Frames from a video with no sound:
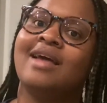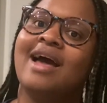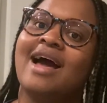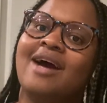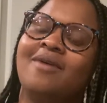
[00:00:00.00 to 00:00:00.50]

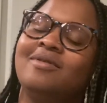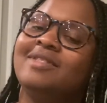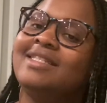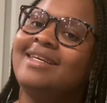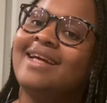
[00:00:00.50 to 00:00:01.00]
I will
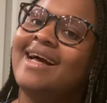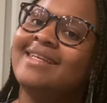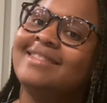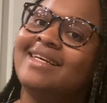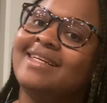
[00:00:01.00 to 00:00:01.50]
see you
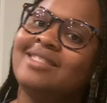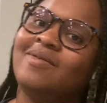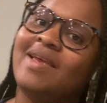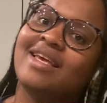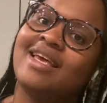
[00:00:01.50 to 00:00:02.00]
guys next
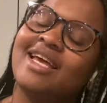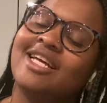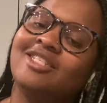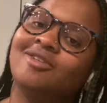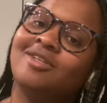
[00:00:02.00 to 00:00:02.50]
week.
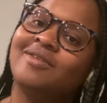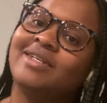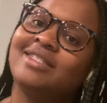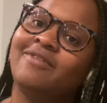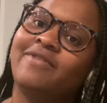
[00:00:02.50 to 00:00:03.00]
Enjoy the
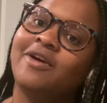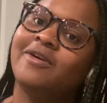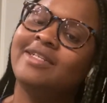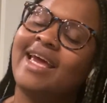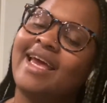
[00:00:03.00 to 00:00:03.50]
rest of
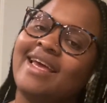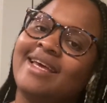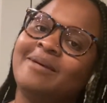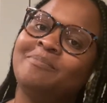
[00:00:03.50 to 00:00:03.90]
your day.